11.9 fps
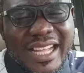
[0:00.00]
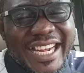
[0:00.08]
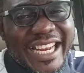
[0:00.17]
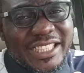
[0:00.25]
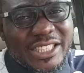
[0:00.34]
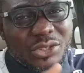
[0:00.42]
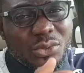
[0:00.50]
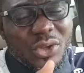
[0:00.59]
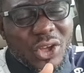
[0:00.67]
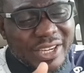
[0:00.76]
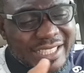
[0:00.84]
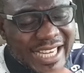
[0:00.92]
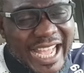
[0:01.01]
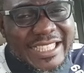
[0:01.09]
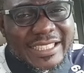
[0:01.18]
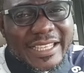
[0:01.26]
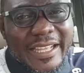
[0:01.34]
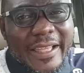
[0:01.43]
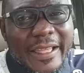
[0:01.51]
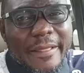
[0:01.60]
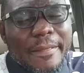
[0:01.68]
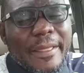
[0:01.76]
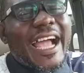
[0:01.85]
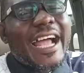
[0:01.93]
And that is on that
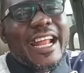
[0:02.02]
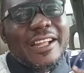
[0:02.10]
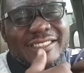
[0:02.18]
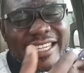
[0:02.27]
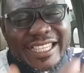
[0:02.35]
they are now